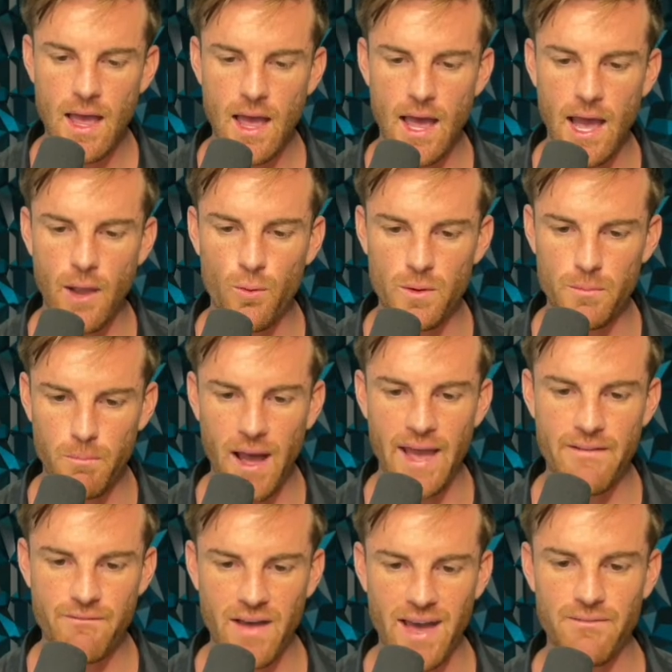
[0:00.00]
I would buy
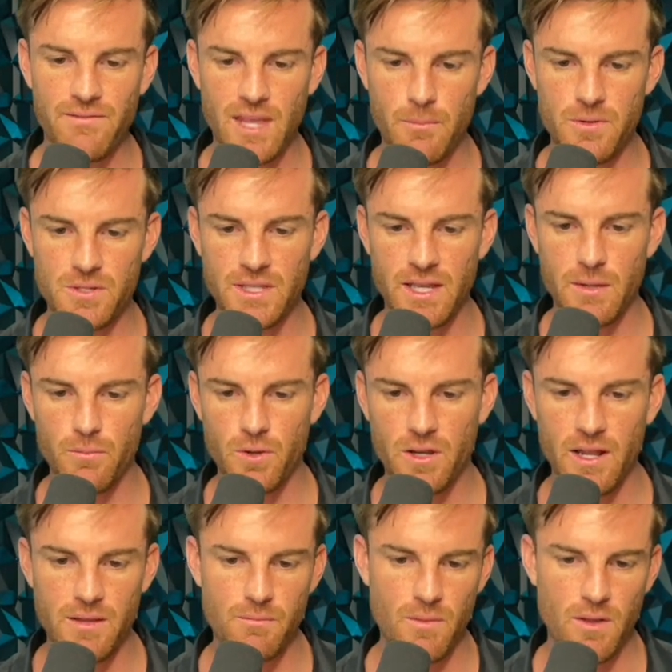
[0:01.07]
5, 10% and put it
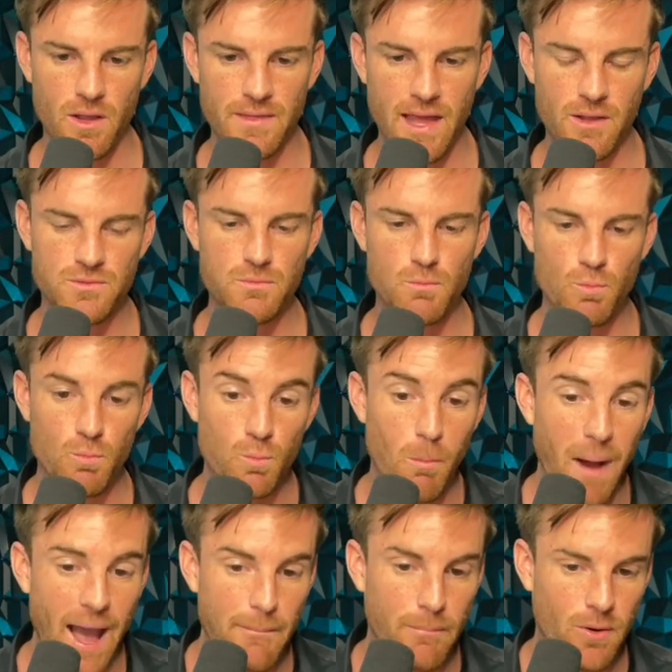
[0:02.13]
on, that's
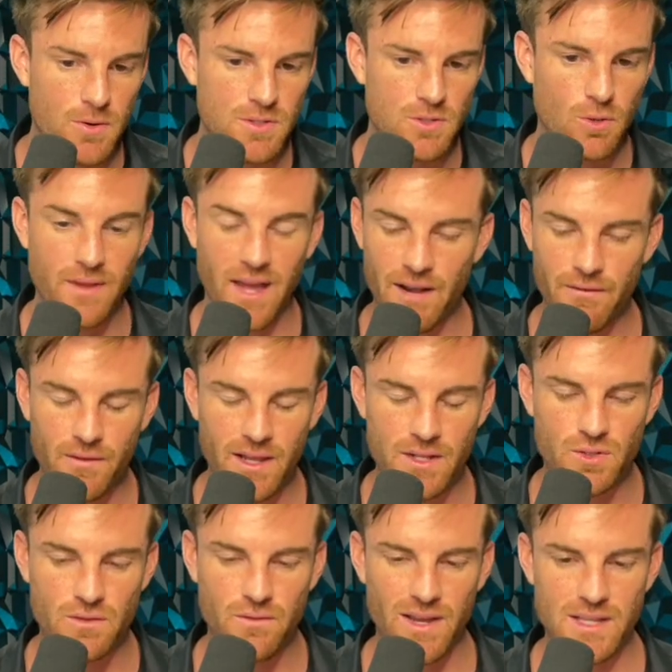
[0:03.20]
my personal, not a financial
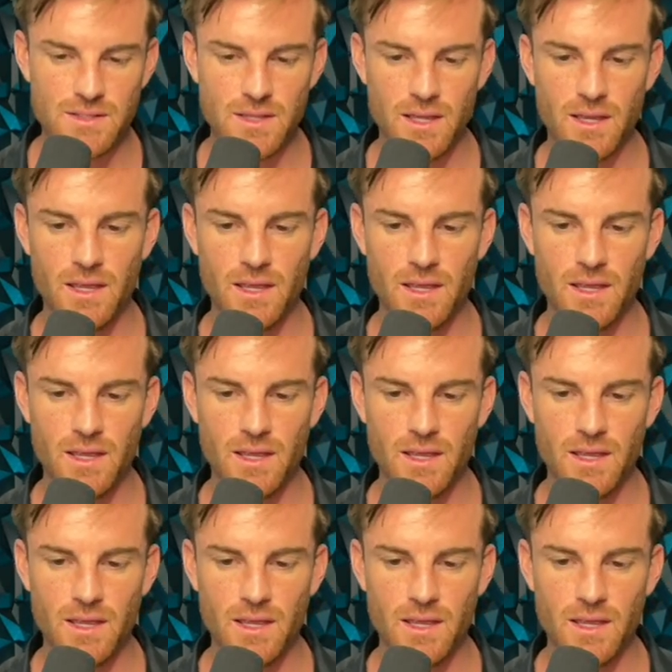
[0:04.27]
advice thing.